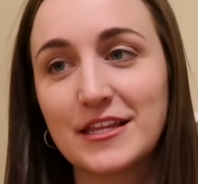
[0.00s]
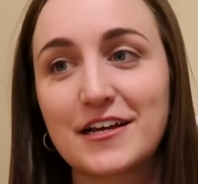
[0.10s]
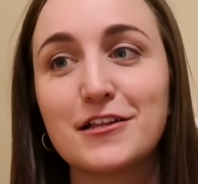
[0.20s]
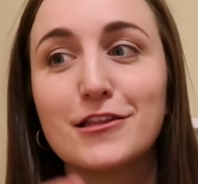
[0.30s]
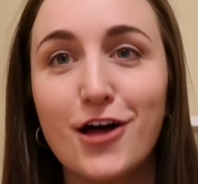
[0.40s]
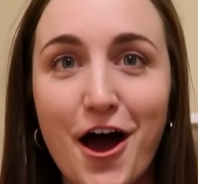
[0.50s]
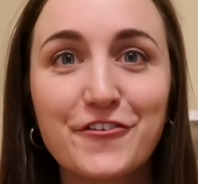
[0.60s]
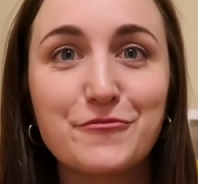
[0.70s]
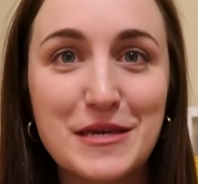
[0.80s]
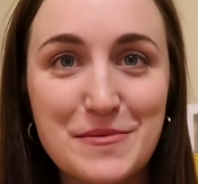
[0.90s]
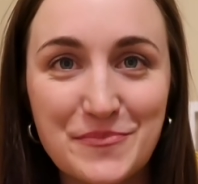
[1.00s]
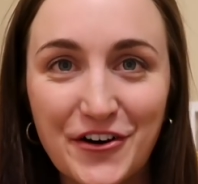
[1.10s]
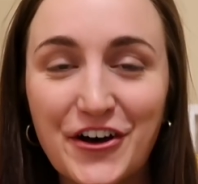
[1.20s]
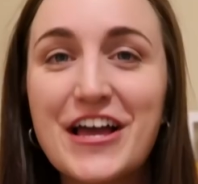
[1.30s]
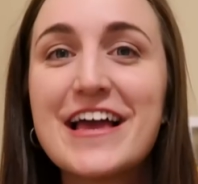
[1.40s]
Like a lot of
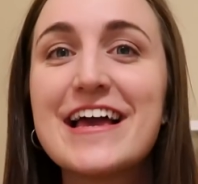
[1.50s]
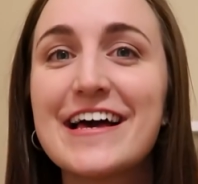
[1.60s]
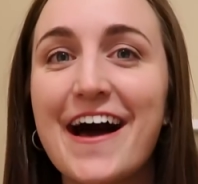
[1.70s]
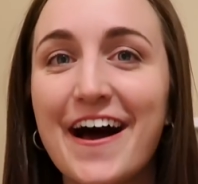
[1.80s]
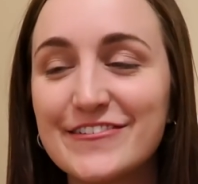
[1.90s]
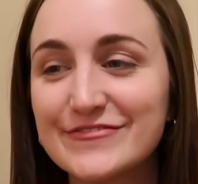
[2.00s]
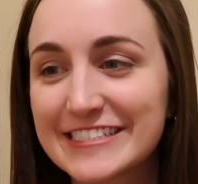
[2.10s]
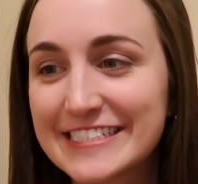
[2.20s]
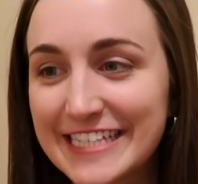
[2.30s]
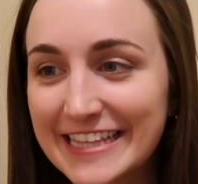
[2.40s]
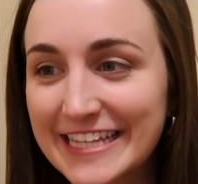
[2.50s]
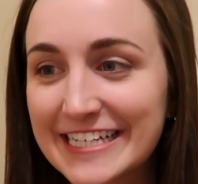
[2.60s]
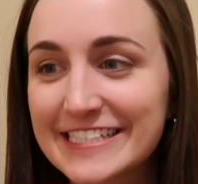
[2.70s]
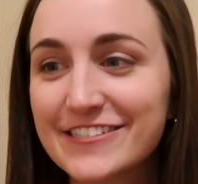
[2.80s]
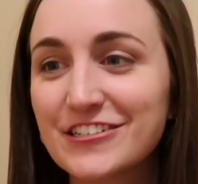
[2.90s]
people said this,